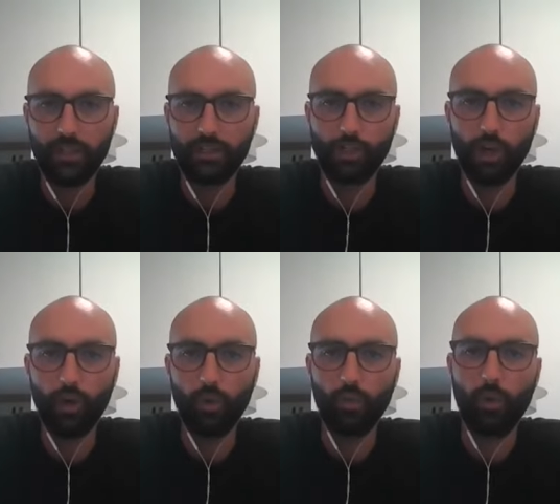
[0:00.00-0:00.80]

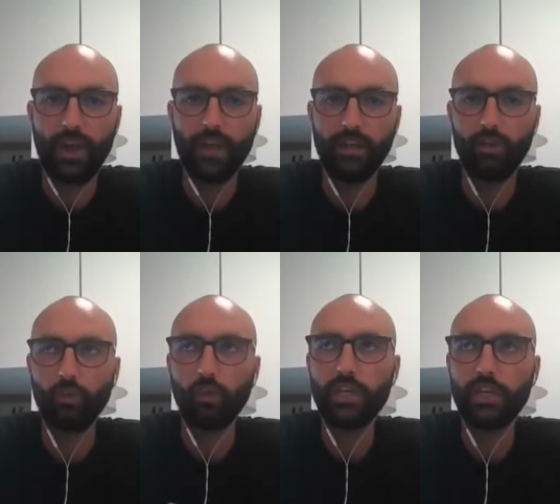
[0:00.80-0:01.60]
So when
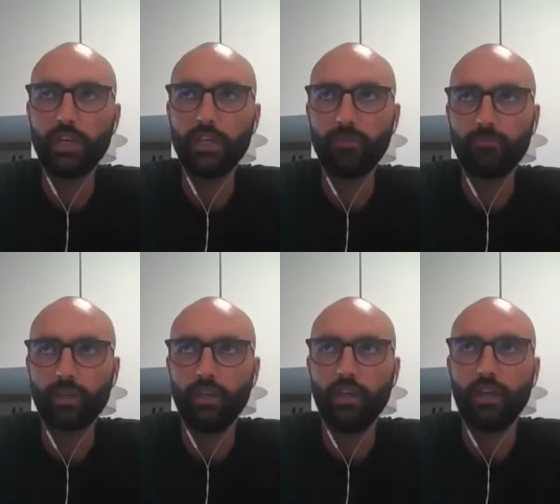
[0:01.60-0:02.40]
we
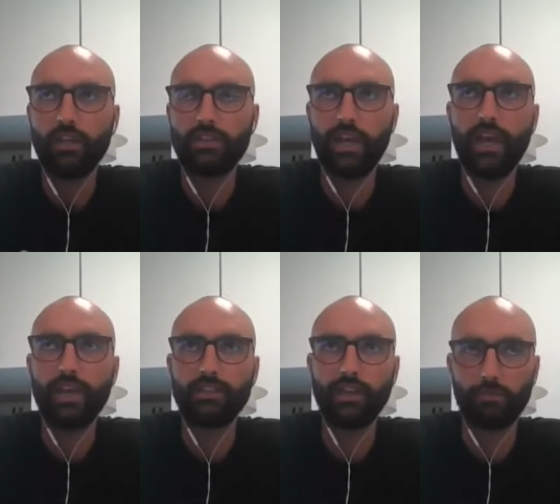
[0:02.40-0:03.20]

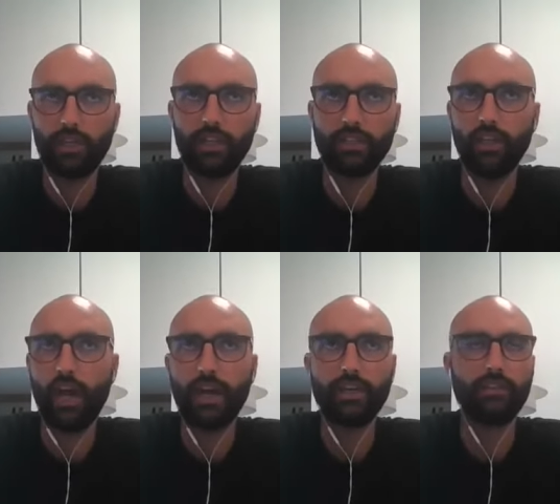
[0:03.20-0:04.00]
say something
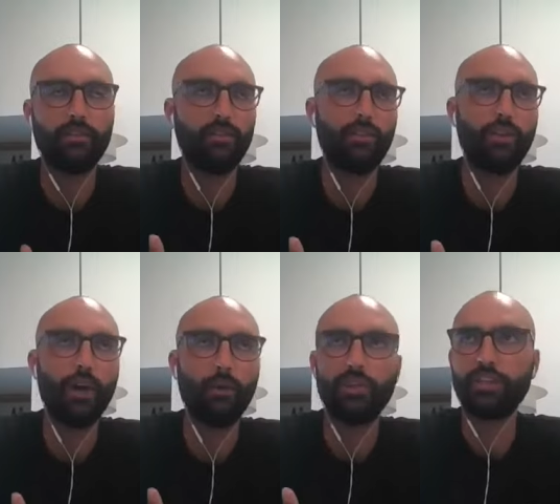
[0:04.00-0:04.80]
like you
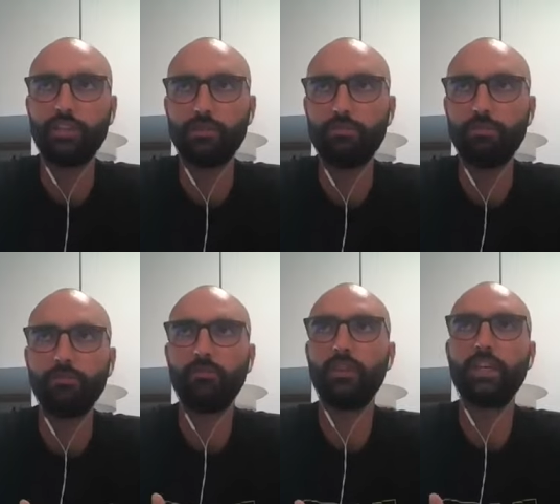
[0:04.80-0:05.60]
know this is
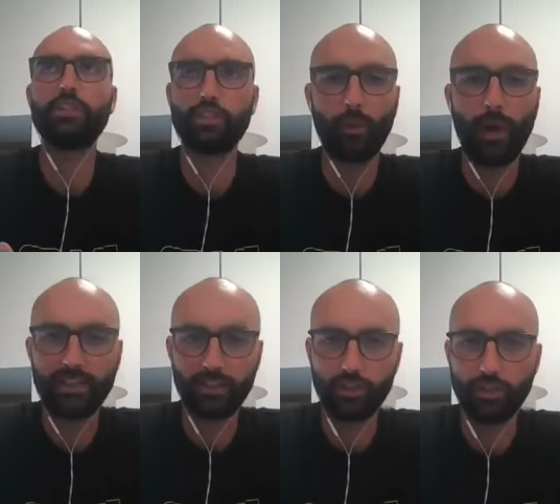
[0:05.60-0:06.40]
this is the right
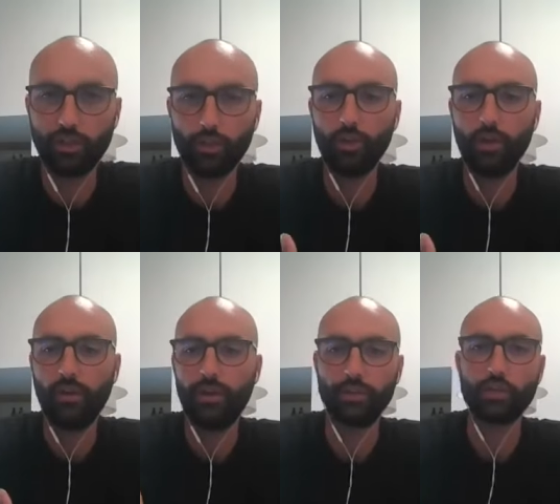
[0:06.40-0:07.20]
thing to do
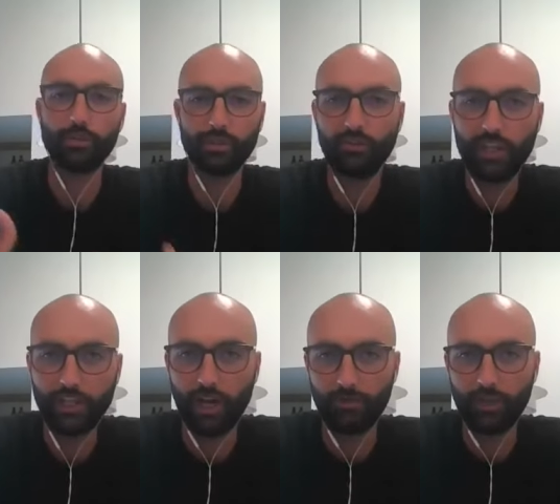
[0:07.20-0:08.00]
in terms of
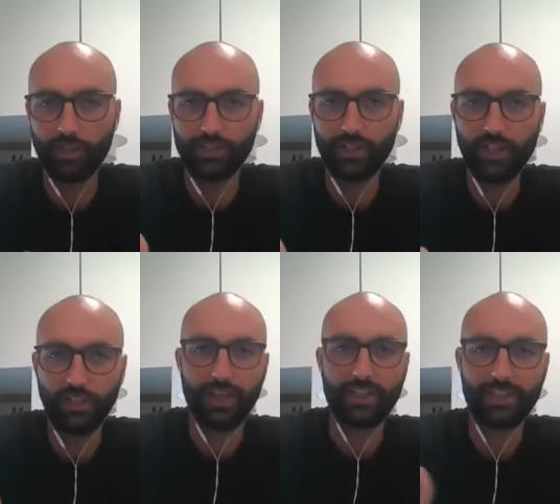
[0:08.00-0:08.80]
e-commerce
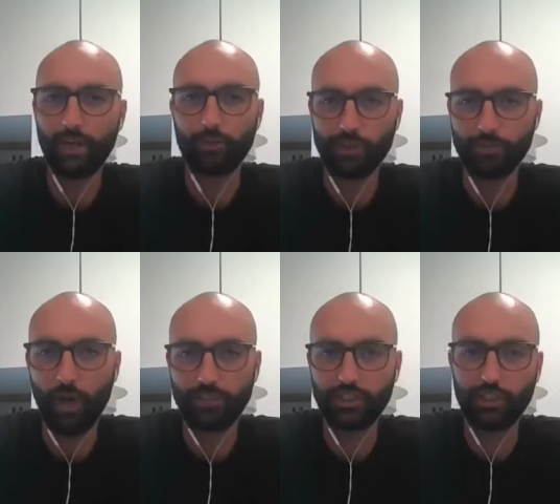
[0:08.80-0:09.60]
like their
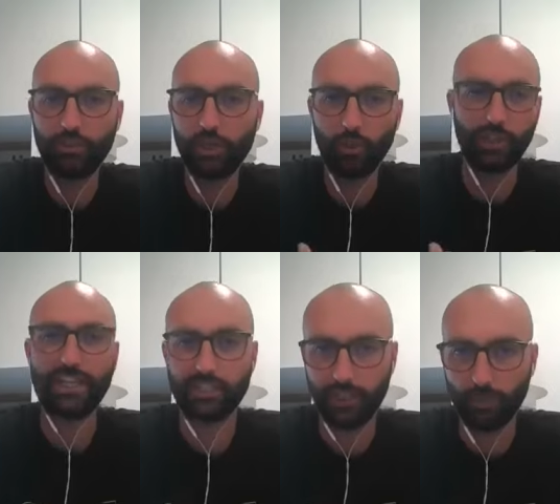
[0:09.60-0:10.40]
response could be well
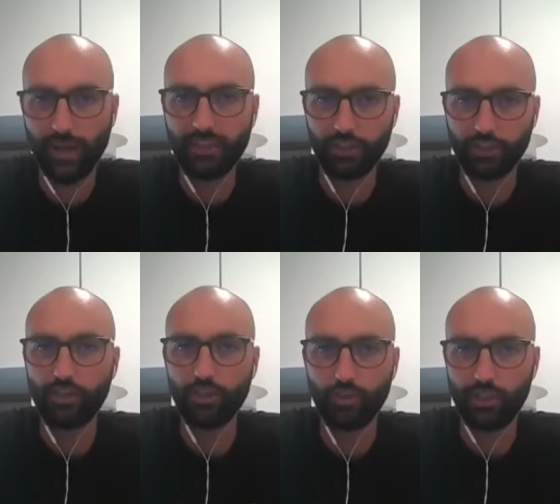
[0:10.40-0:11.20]
that's not the right thing to
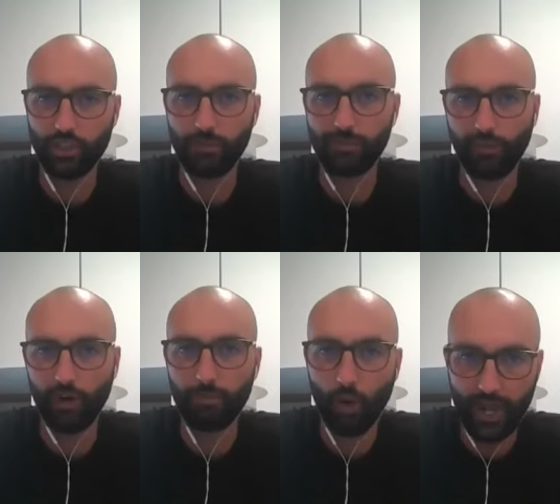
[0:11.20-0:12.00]
do in terms of
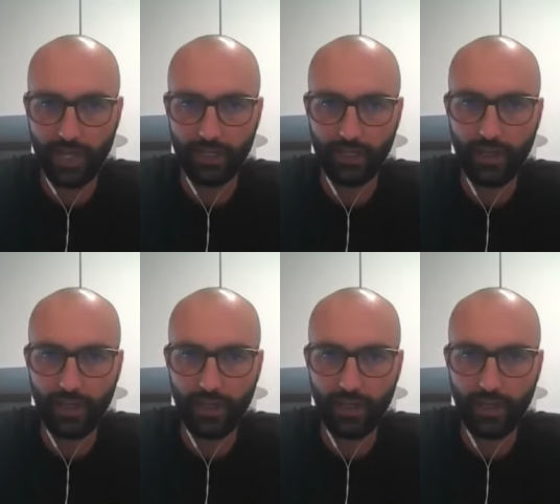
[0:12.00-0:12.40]
our brand